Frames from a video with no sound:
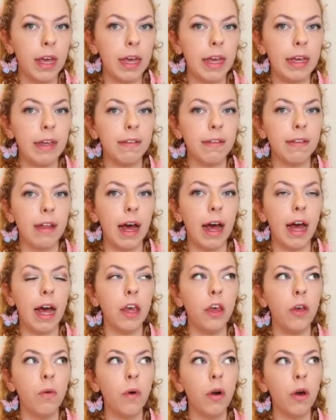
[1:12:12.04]
is
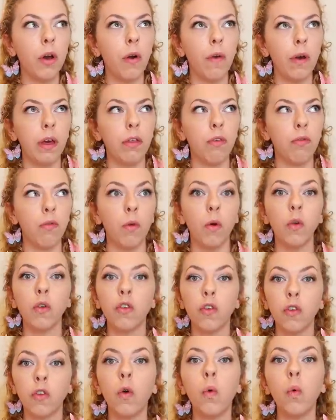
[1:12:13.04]
that you are going through a
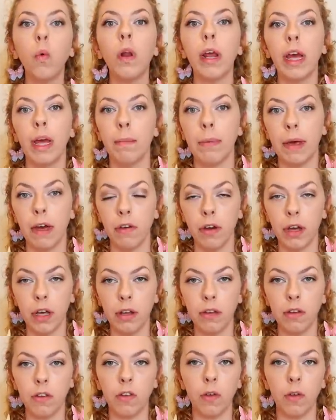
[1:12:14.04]
schooling period.